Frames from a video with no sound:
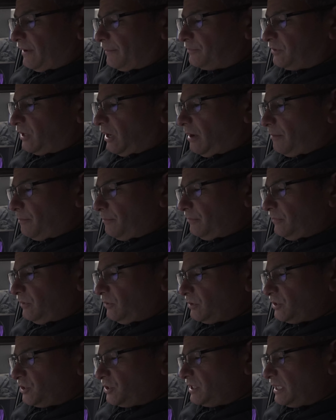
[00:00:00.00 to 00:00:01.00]
up top,
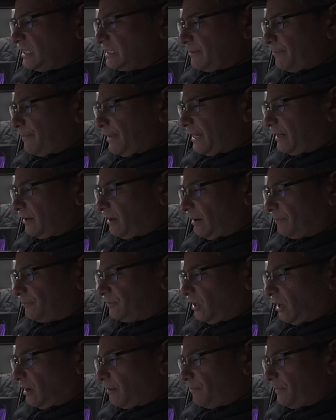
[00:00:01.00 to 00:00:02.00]
which doesn't matter up
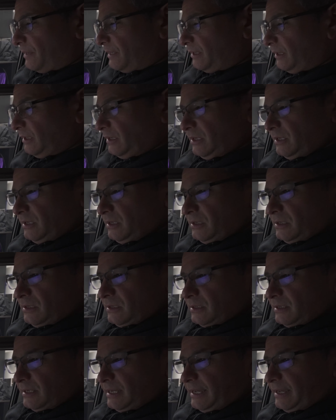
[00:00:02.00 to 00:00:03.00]
top, but
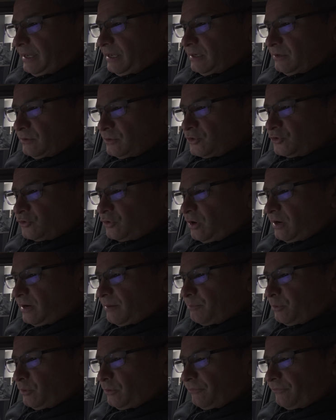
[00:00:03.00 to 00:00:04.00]
yeah, and it was trying
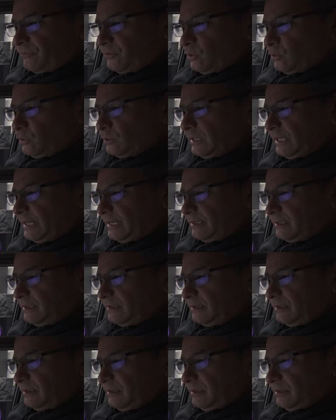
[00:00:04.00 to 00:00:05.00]
to put fuel in,
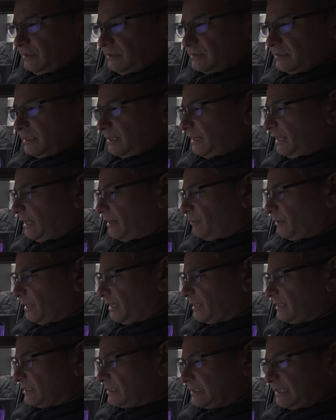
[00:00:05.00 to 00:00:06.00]
so now we're
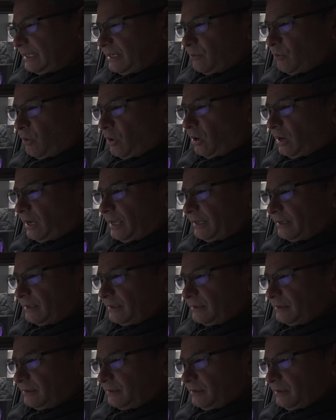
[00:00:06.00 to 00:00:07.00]
going to see why.
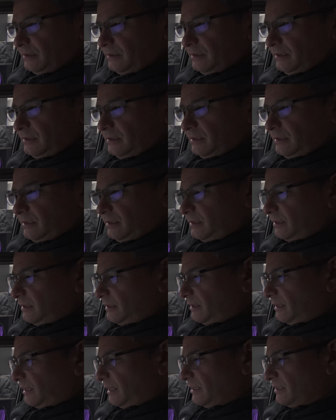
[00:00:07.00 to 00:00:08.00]

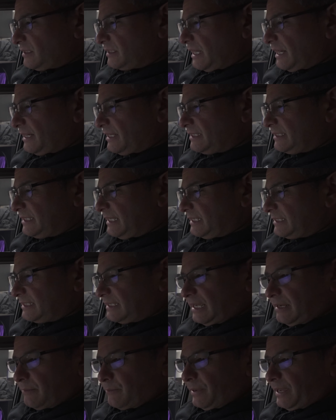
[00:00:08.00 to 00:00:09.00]
And it was only
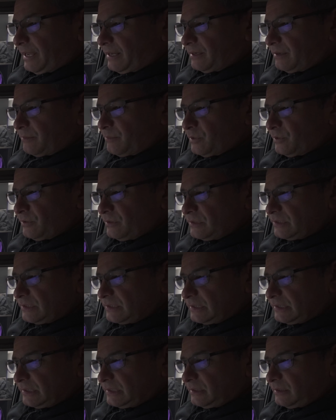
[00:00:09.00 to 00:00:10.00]
16 pound of
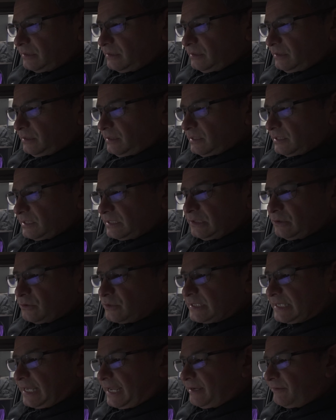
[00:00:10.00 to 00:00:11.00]
boost, still
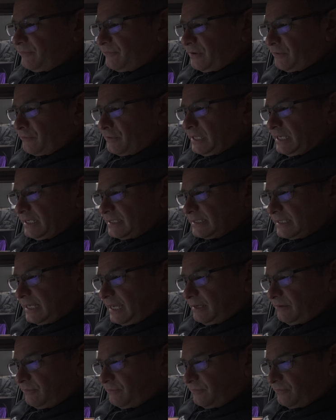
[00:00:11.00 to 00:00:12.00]
safe, everything's
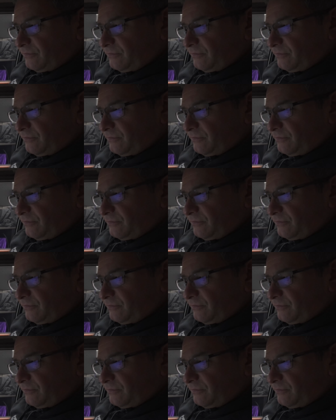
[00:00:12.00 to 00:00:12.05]
safe,